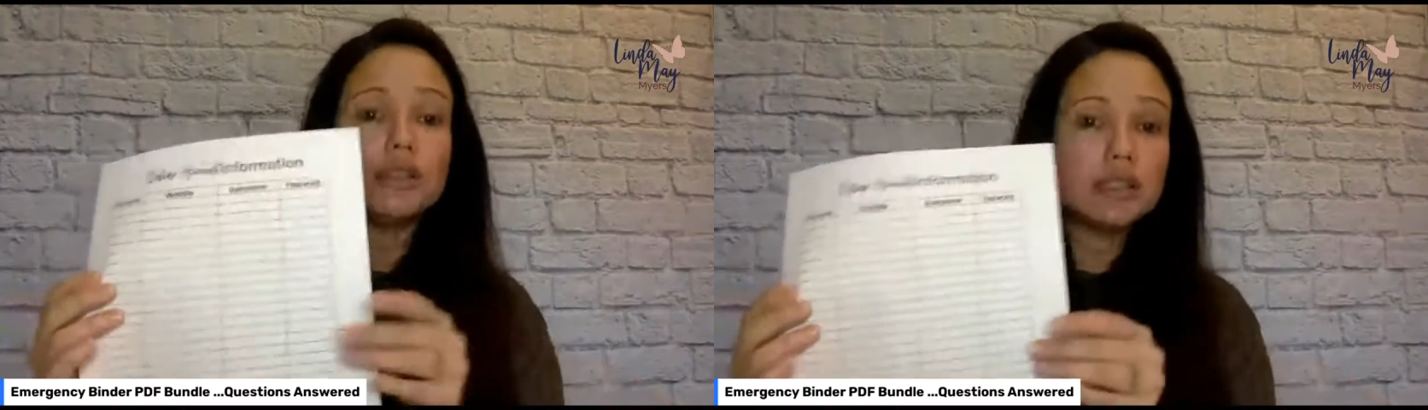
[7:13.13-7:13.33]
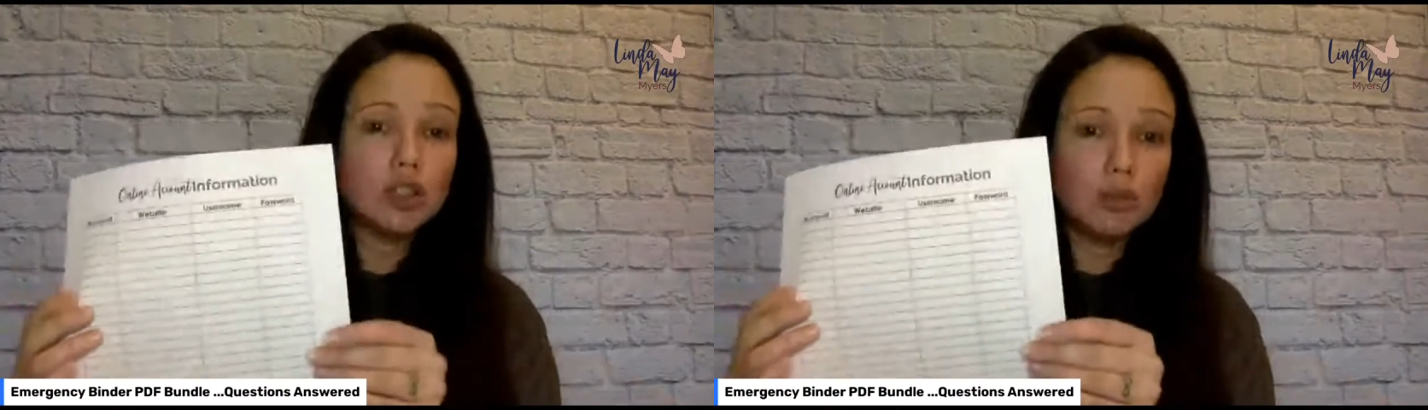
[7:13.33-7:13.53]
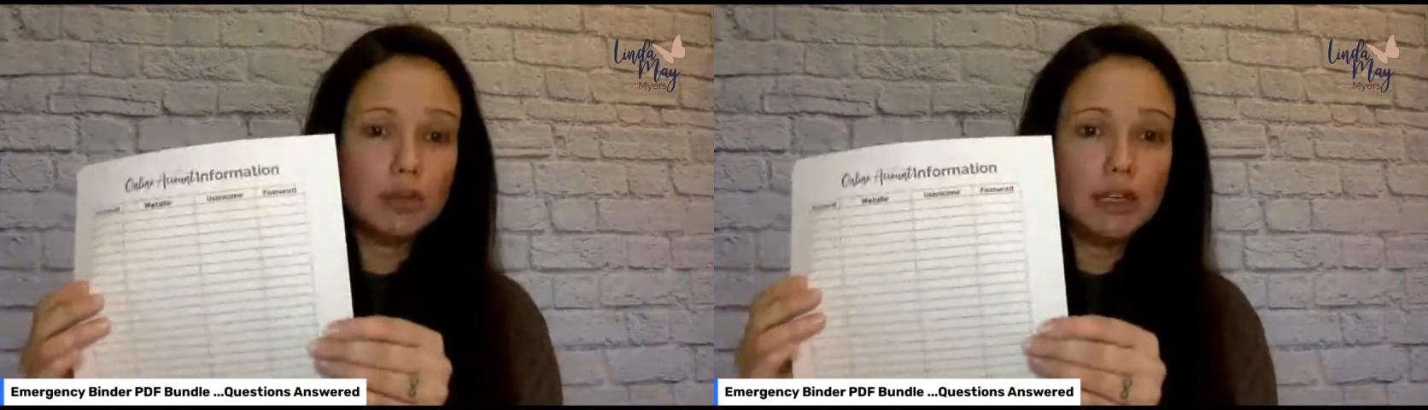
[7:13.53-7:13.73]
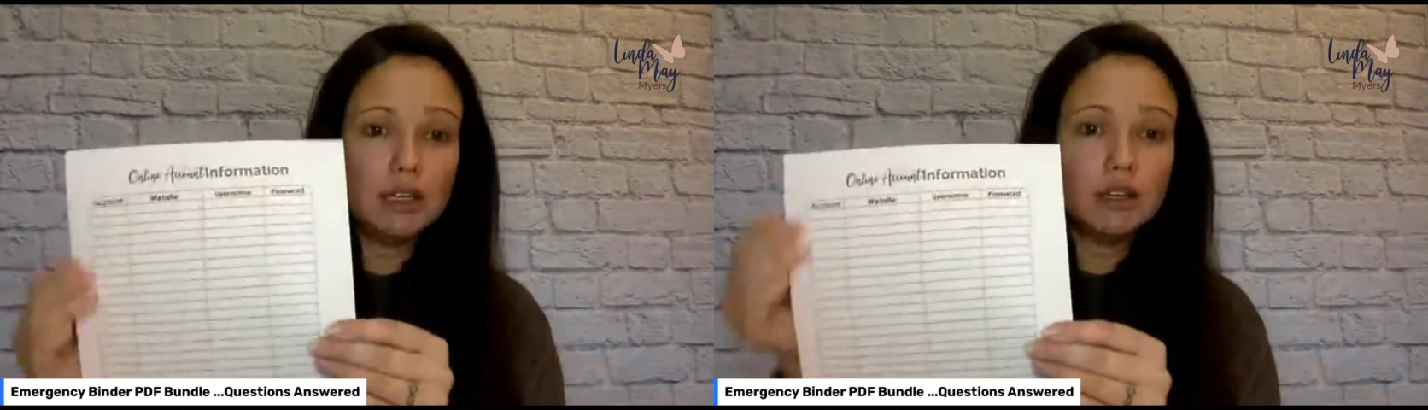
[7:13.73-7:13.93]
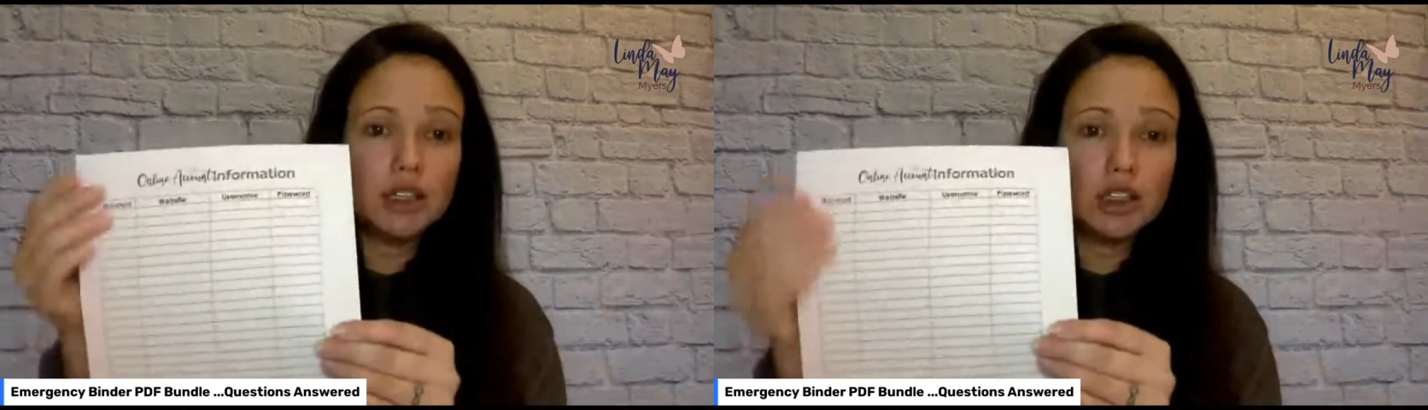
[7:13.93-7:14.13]
this is going to
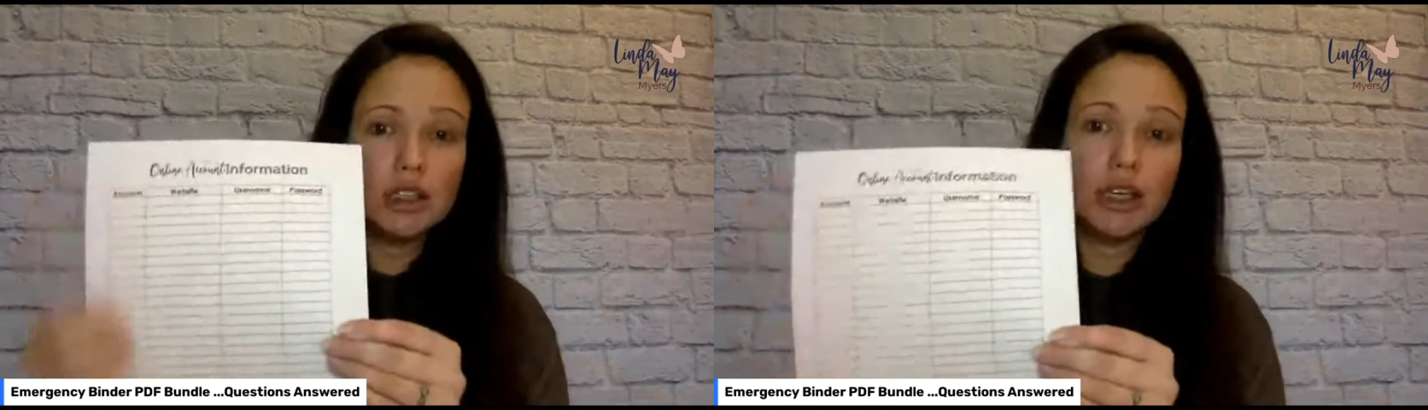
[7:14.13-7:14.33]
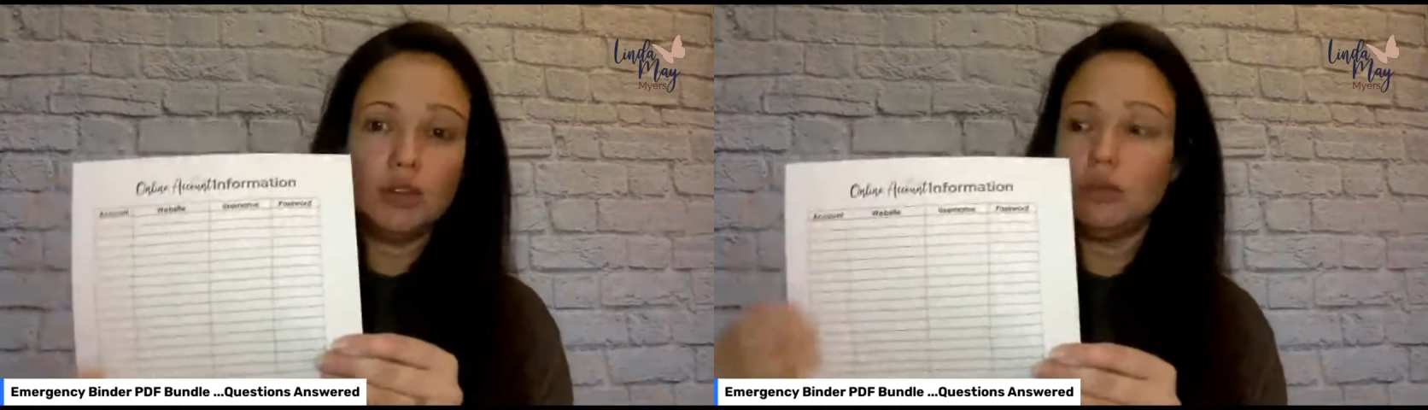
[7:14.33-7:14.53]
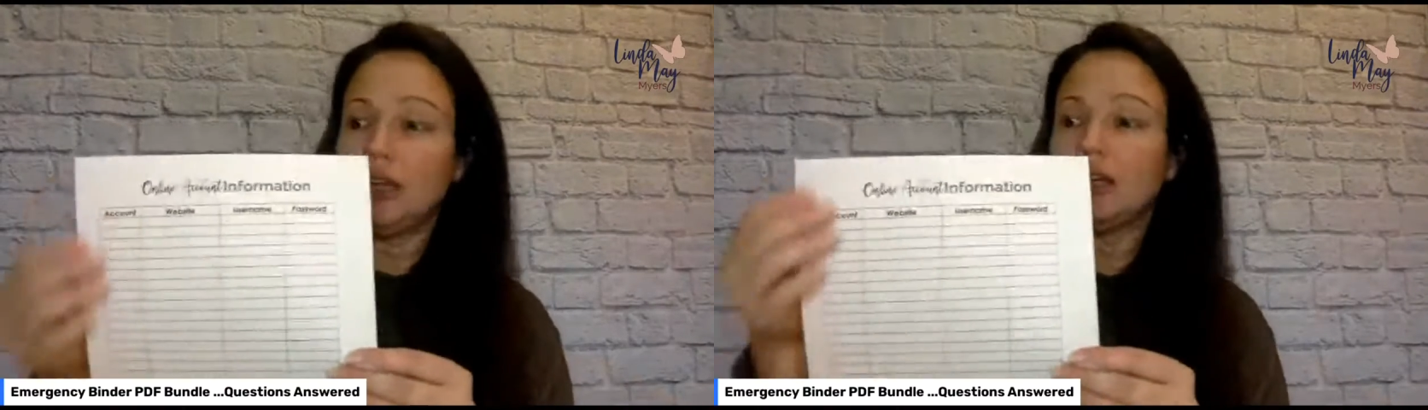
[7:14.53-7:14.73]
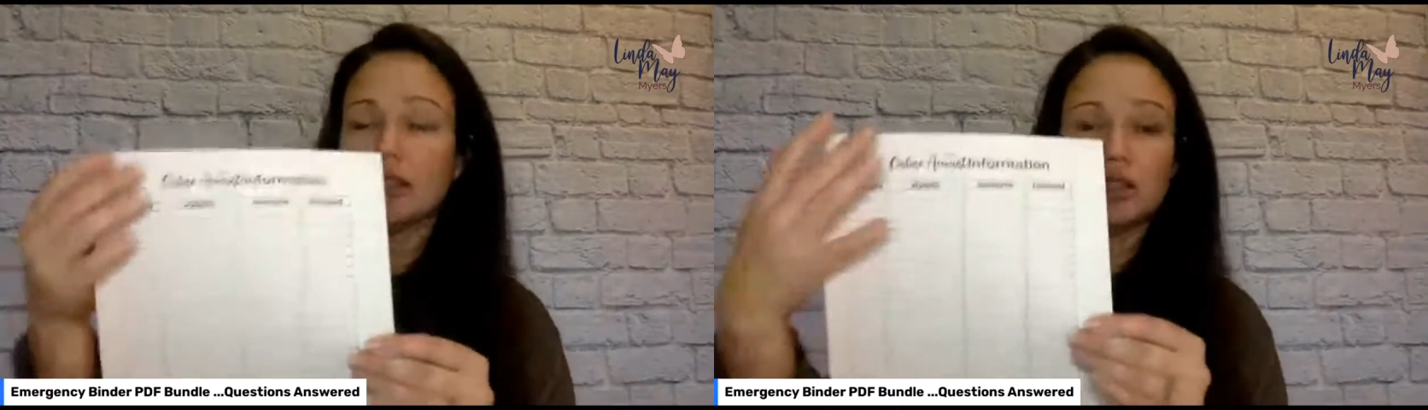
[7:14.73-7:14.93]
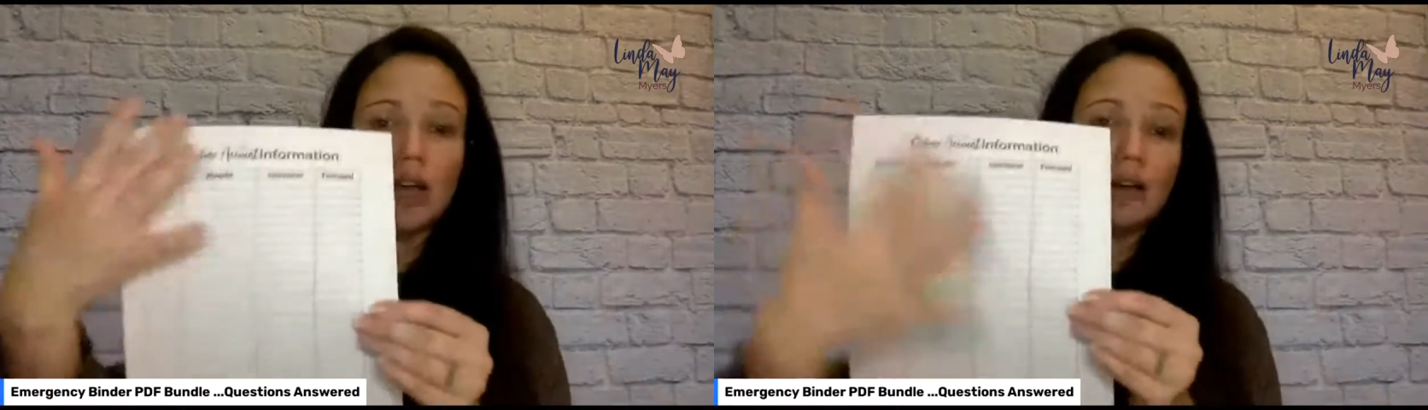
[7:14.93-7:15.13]
be the sheet that you need,
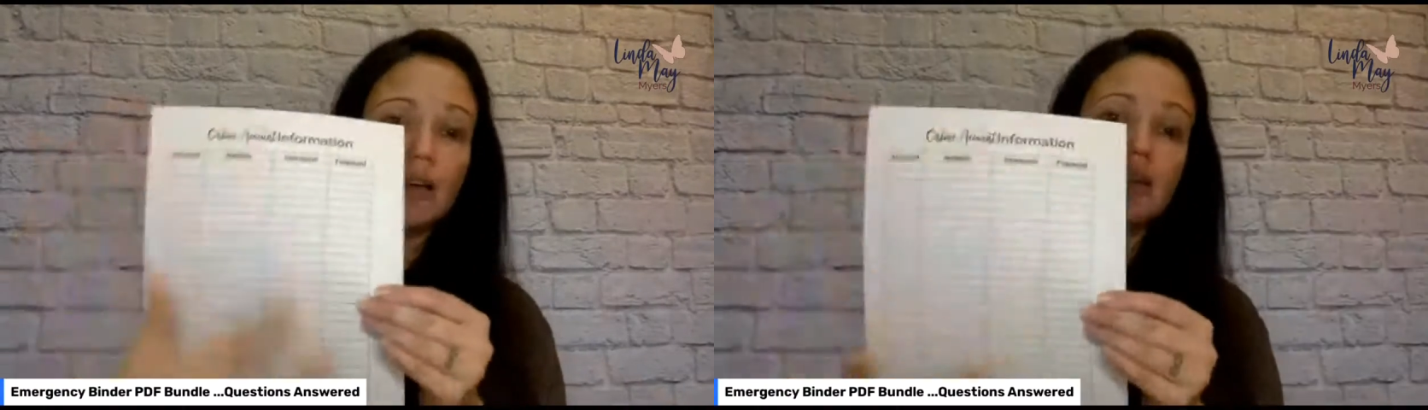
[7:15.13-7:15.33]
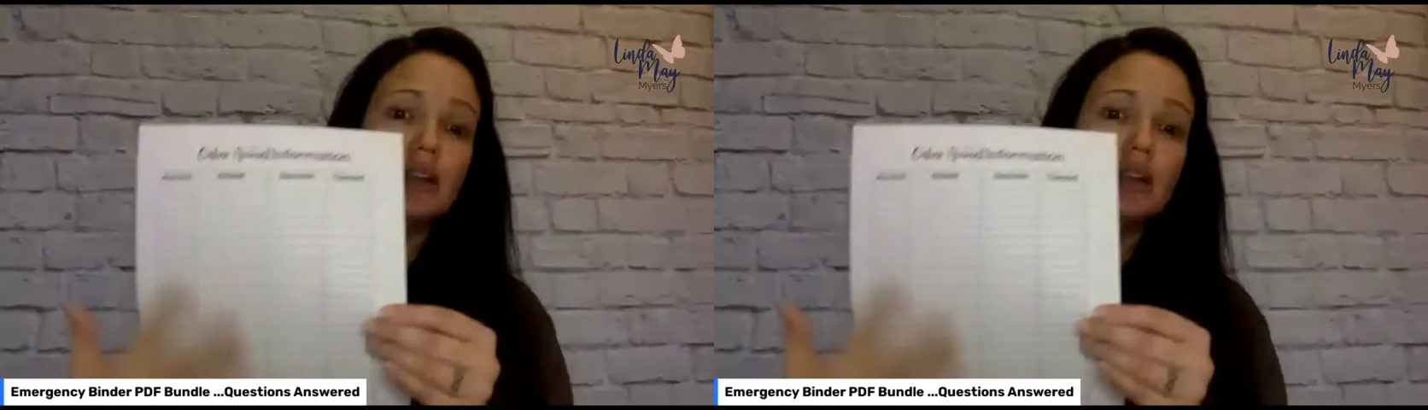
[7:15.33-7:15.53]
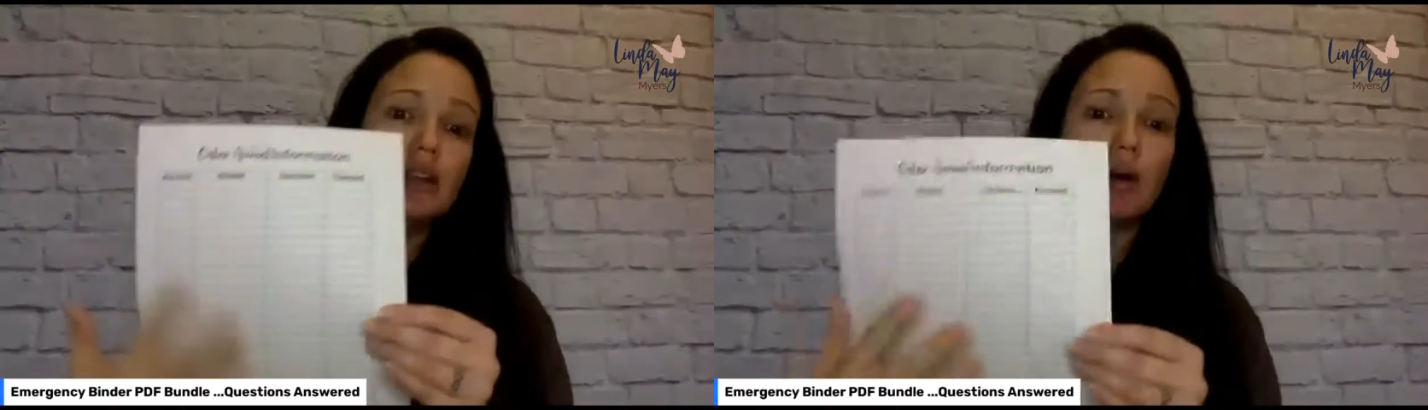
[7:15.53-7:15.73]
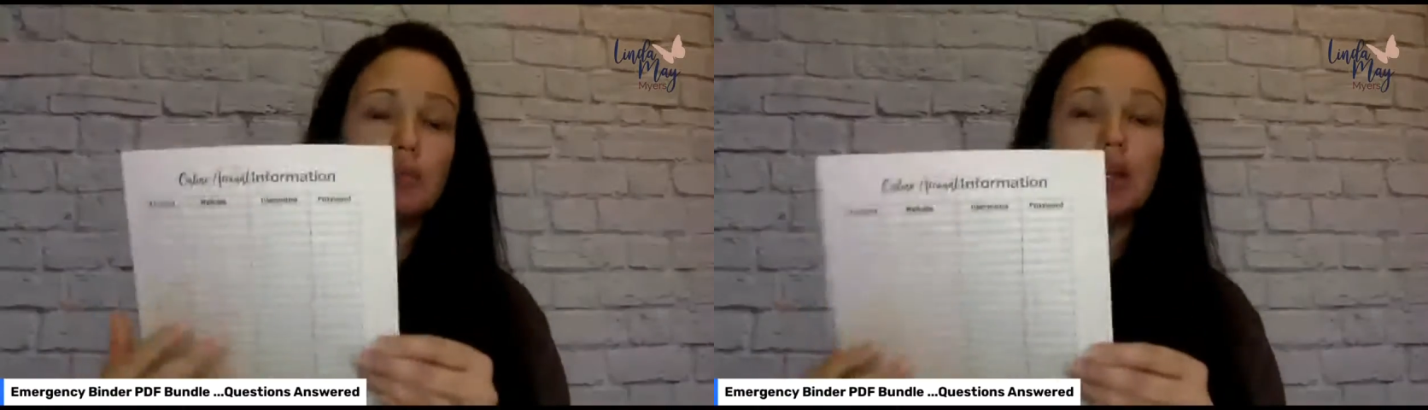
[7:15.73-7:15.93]
because it's going to have everything in one